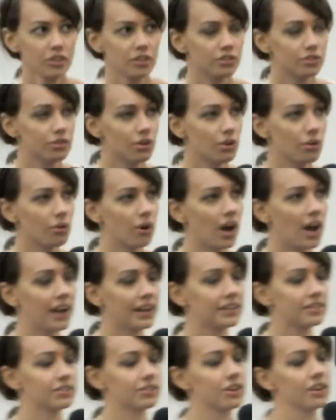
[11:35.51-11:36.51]
So
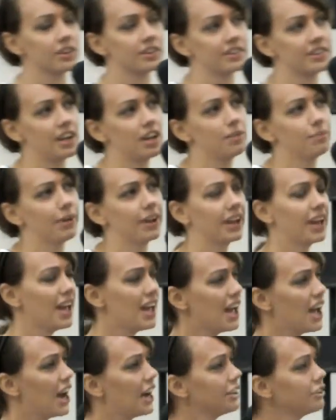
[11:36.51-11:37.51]
I started telling, like,
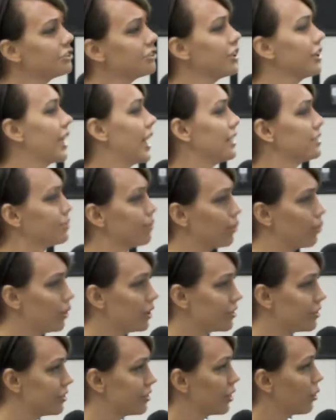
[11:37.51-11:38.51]
I just started asking them
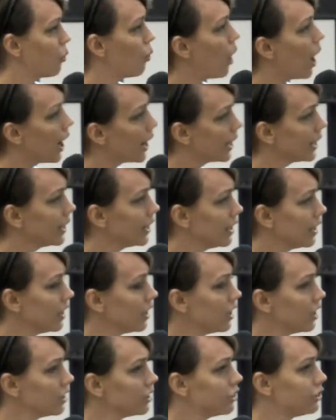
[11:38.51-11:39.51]
questions, like, why
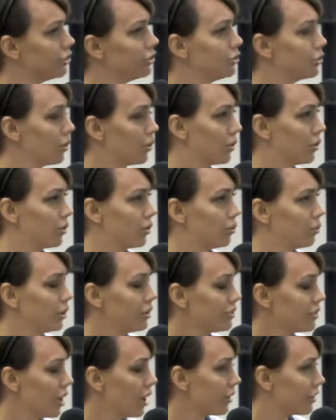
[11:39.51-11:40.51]
did you go to the
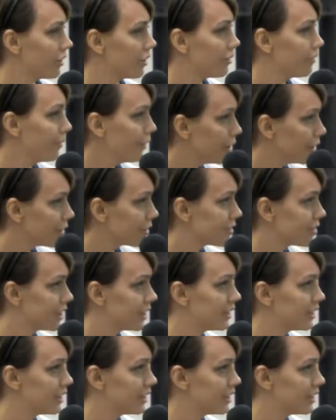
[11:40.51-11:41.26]
witch doctor first?